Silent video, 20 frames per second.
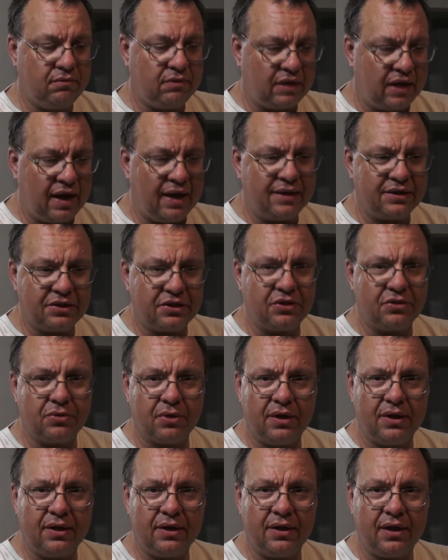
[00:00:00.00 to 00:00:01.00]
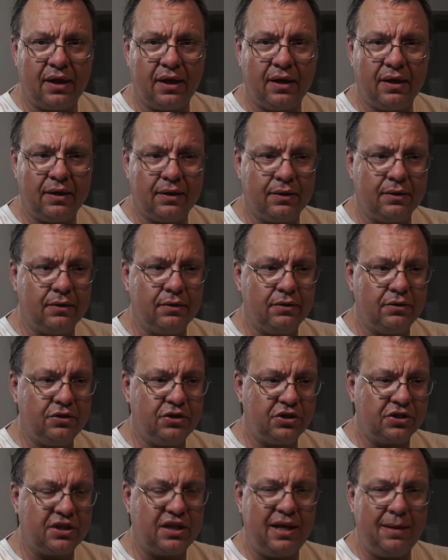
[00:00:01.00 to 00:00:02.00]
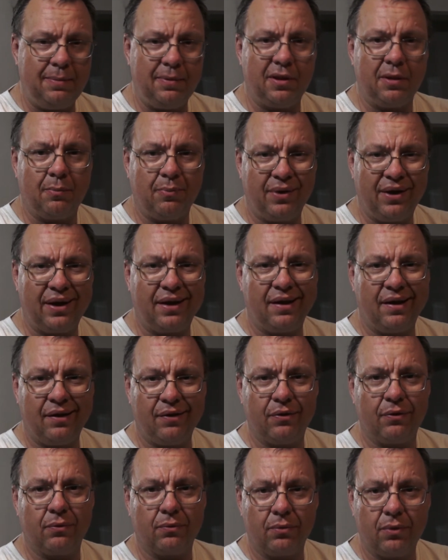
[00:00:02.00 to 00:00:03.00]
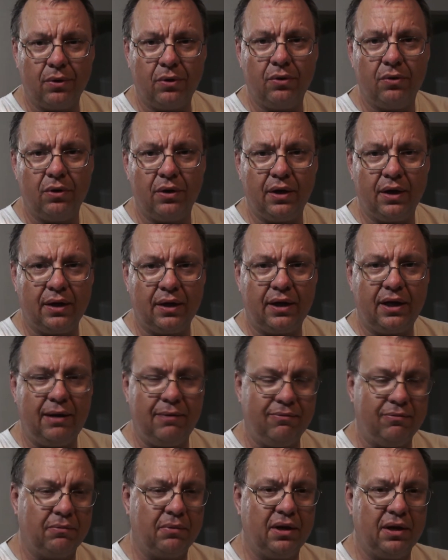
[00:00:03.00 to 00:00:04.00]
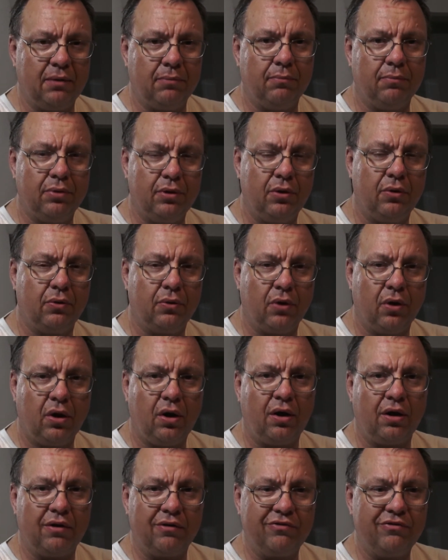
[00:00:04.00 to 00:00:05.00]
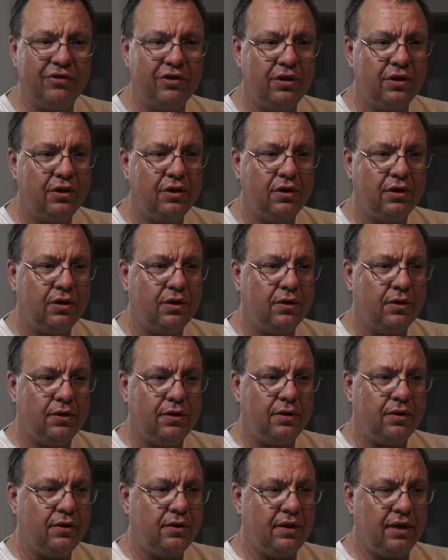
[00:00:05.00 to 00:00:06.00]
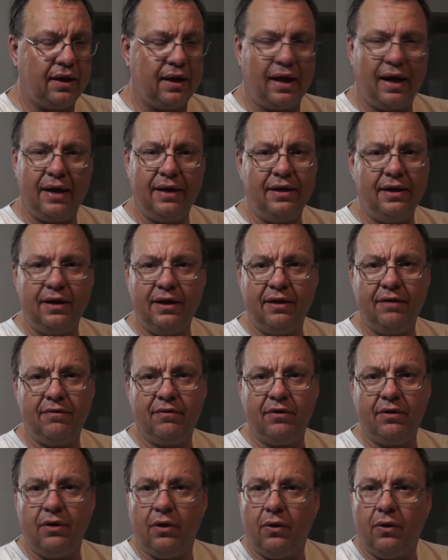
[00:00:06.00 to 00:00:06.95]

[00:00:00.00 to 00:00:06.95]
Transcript: concentrated on just keeping the bike on the road and keep from getting blown off that I didn't even